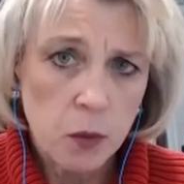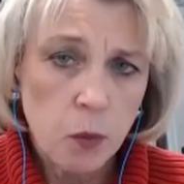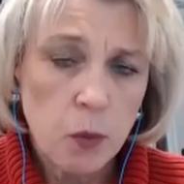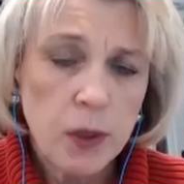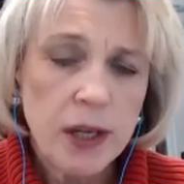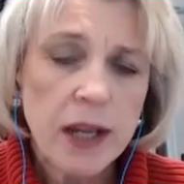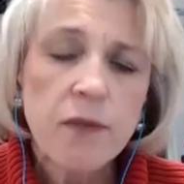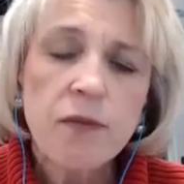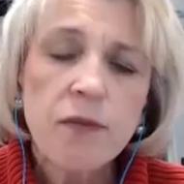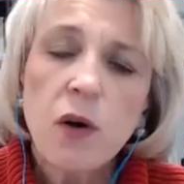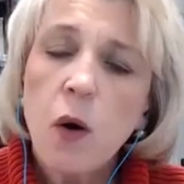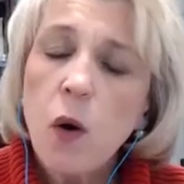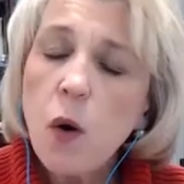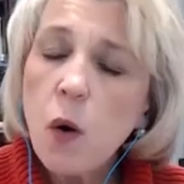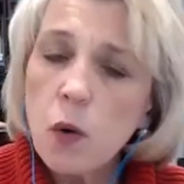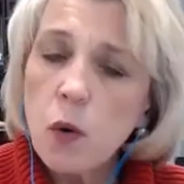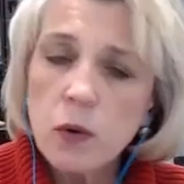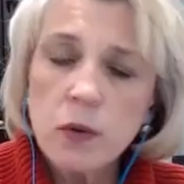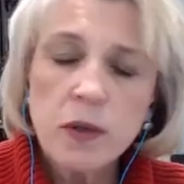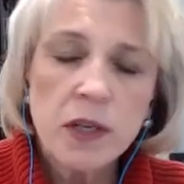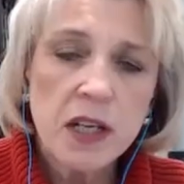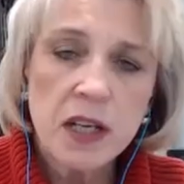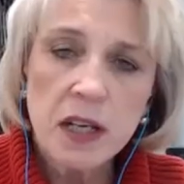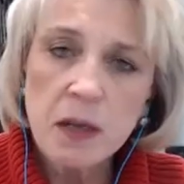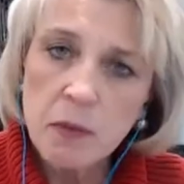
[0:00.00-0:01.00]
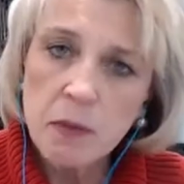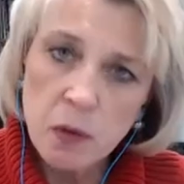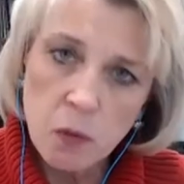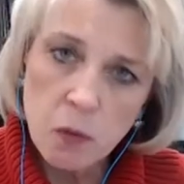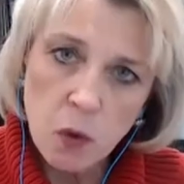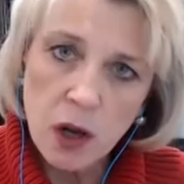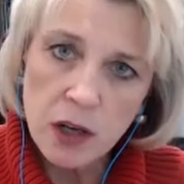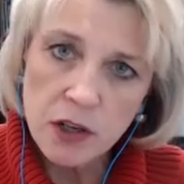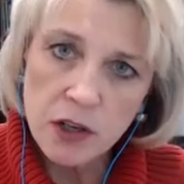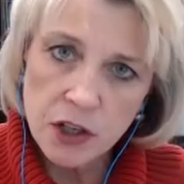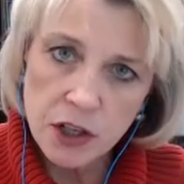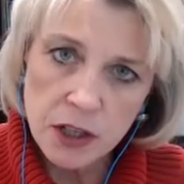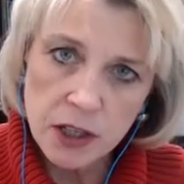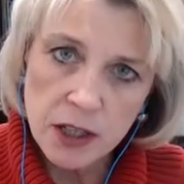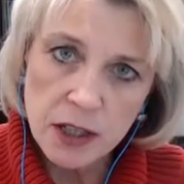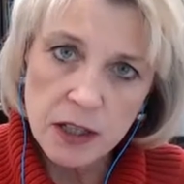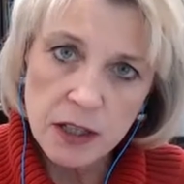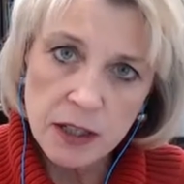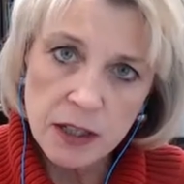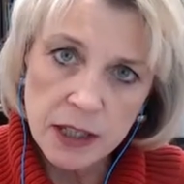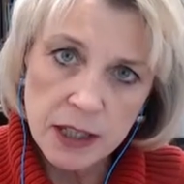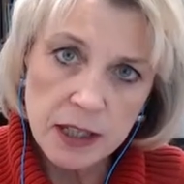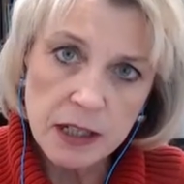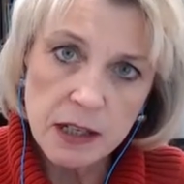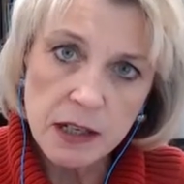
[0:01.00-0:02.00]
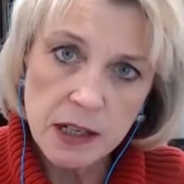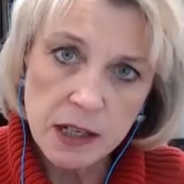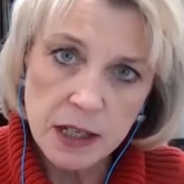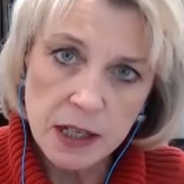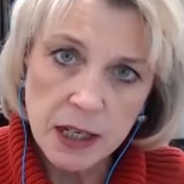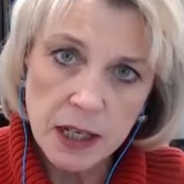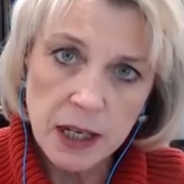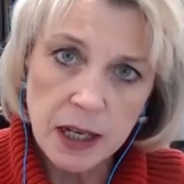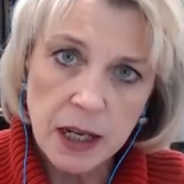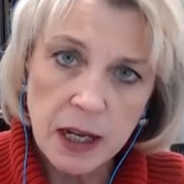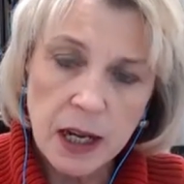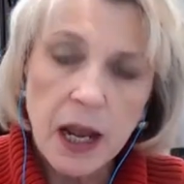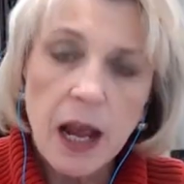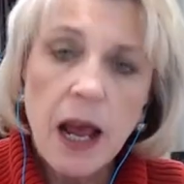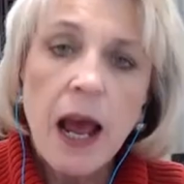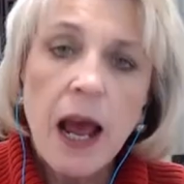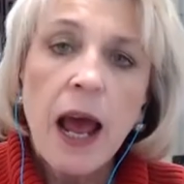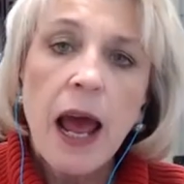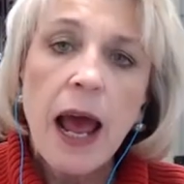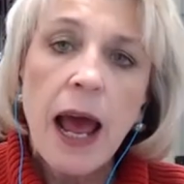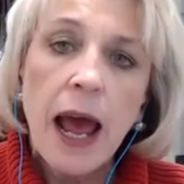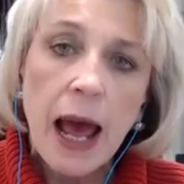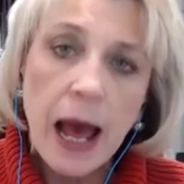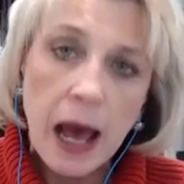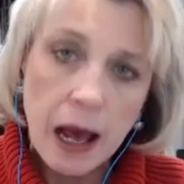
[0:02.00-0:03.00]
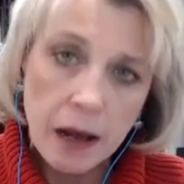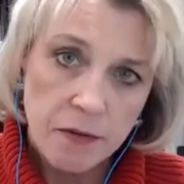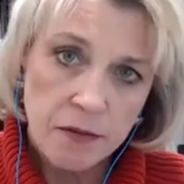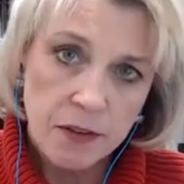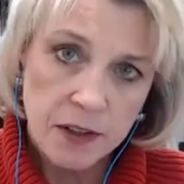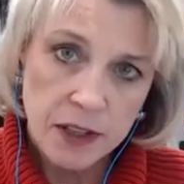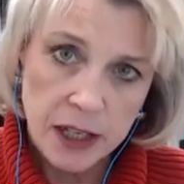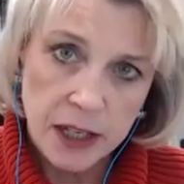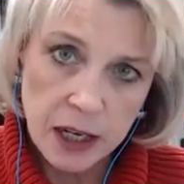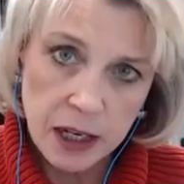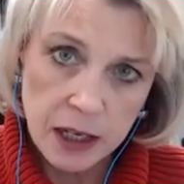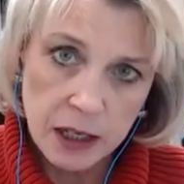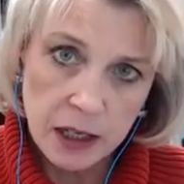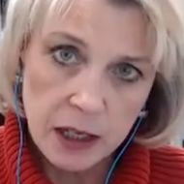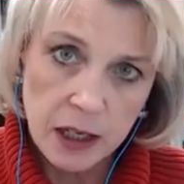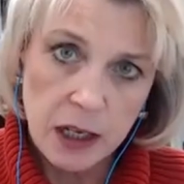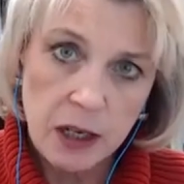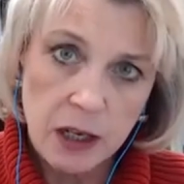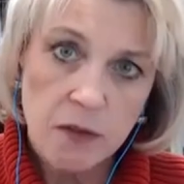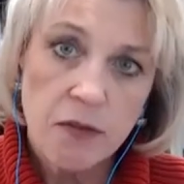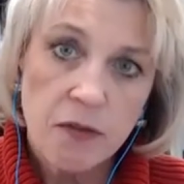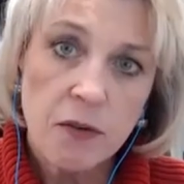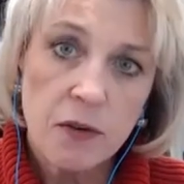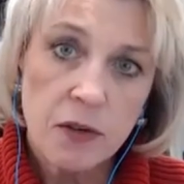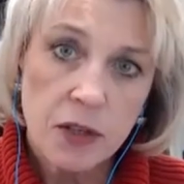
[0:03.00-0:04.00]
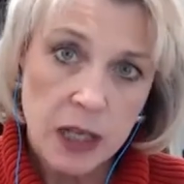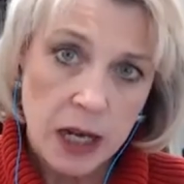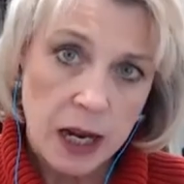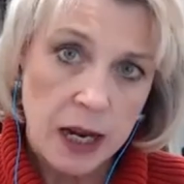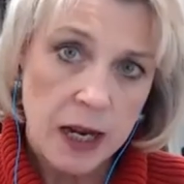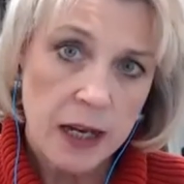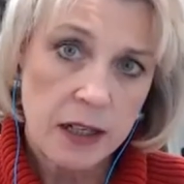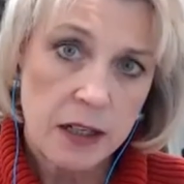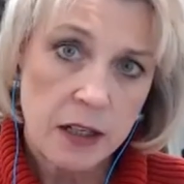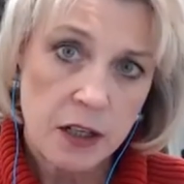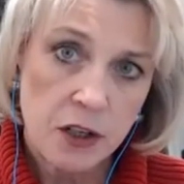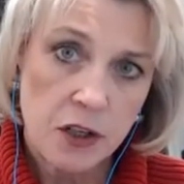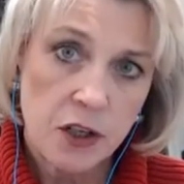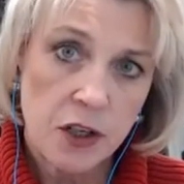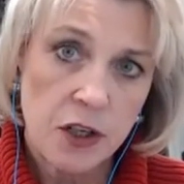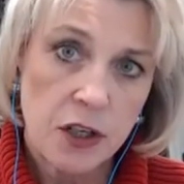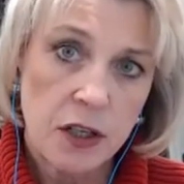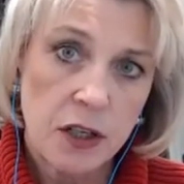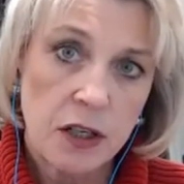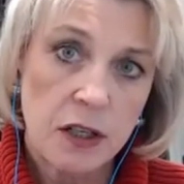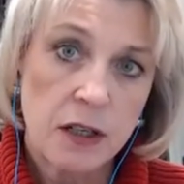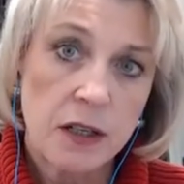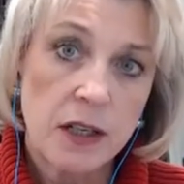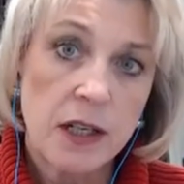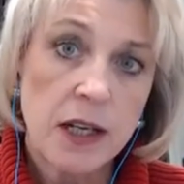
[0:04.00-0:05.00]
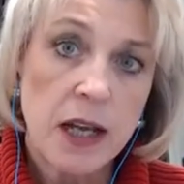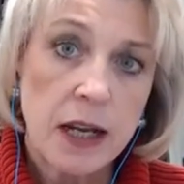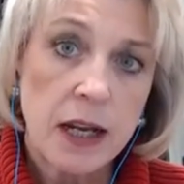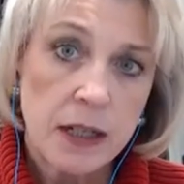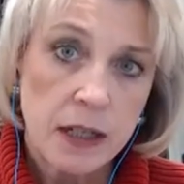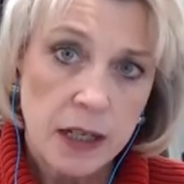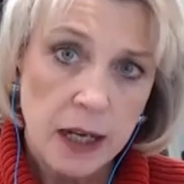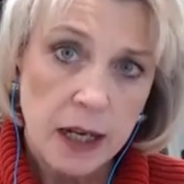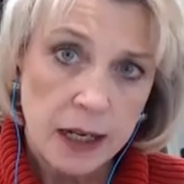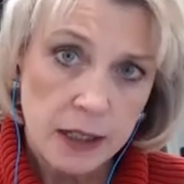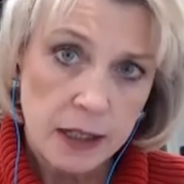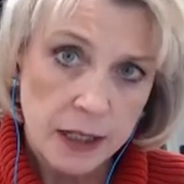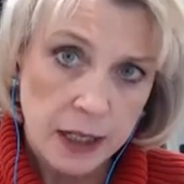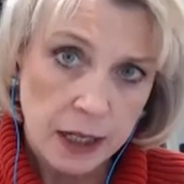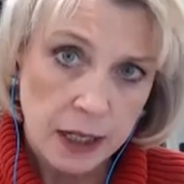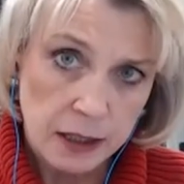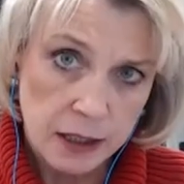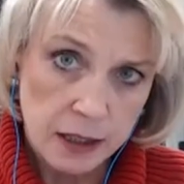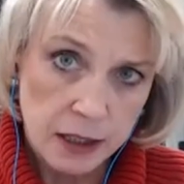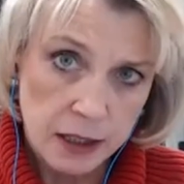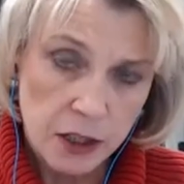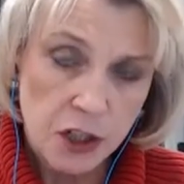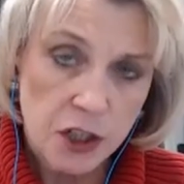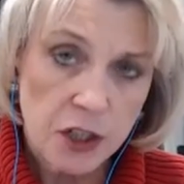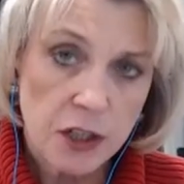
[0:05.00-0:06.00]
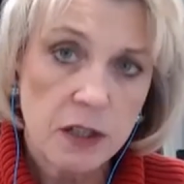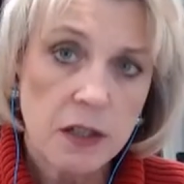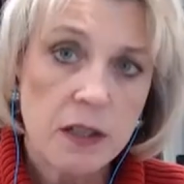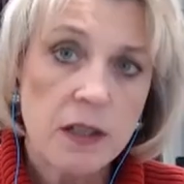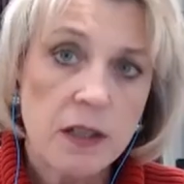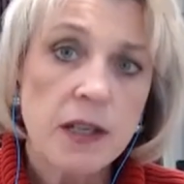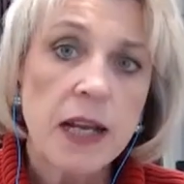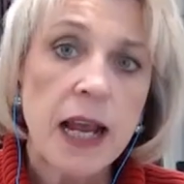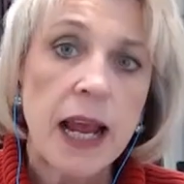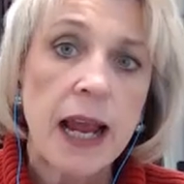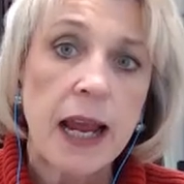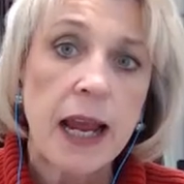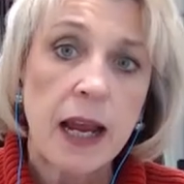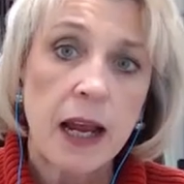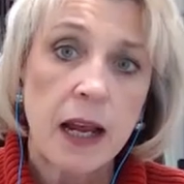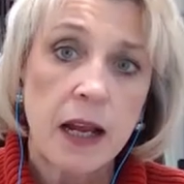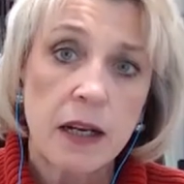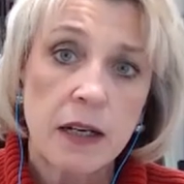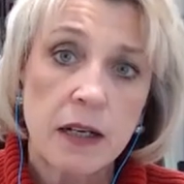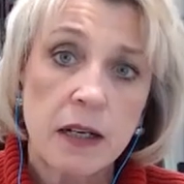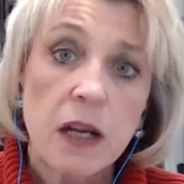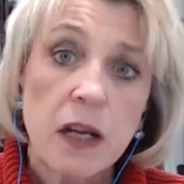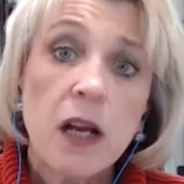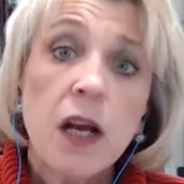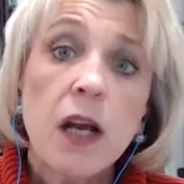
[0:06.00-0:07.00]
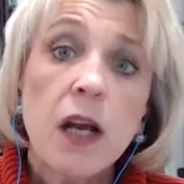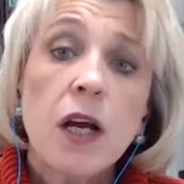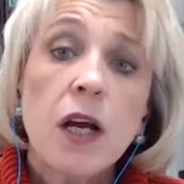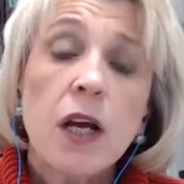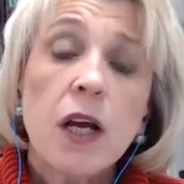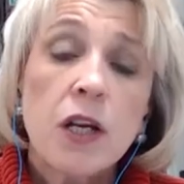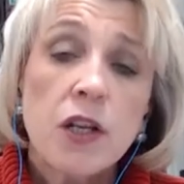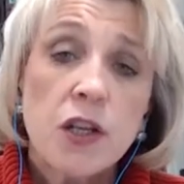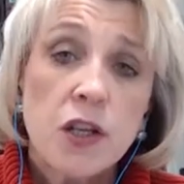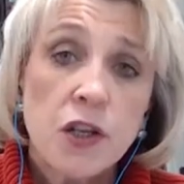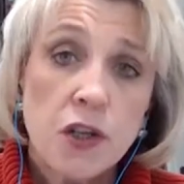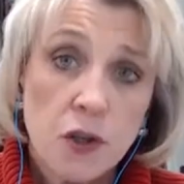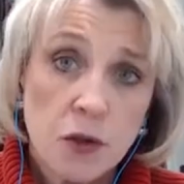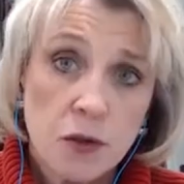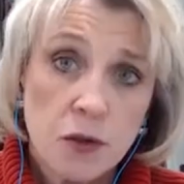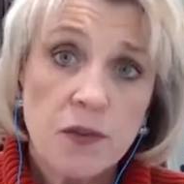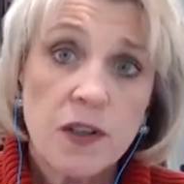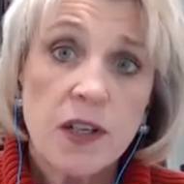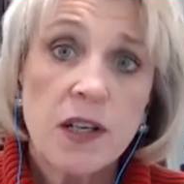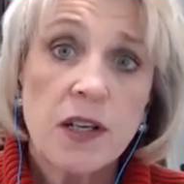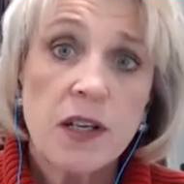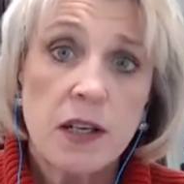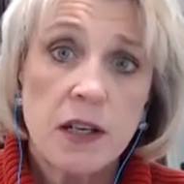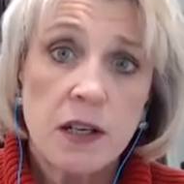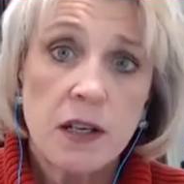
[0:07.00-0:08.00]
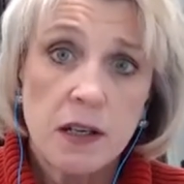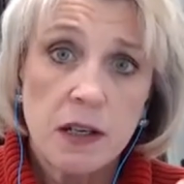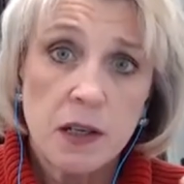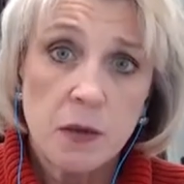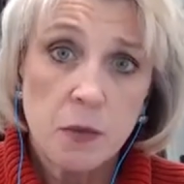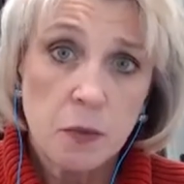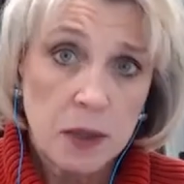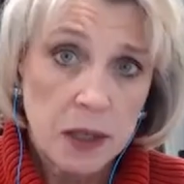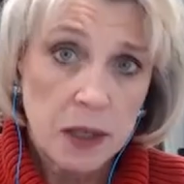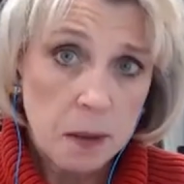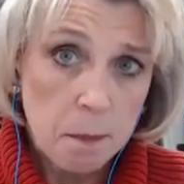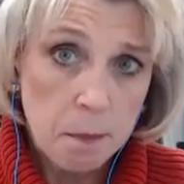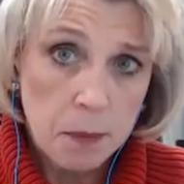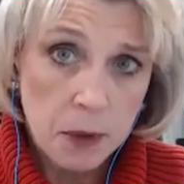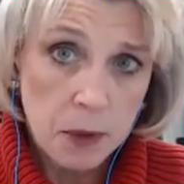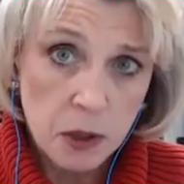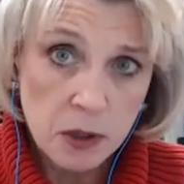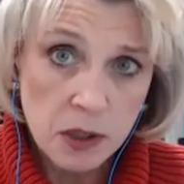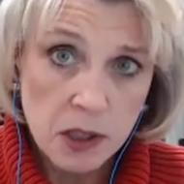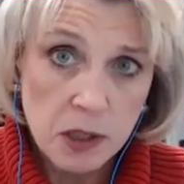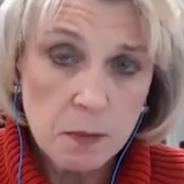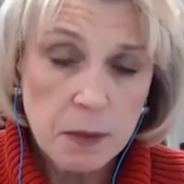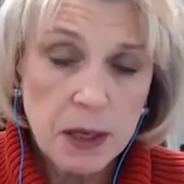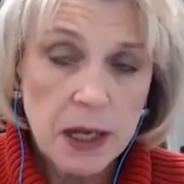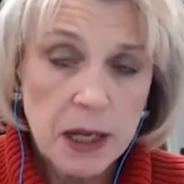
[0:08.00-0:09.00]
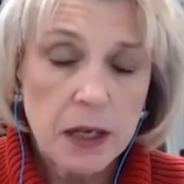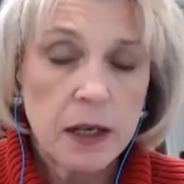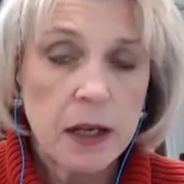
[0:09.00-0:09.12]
We have a whole team in Washington, DC, advocating for dietitians and diet technicians and services reimbursement.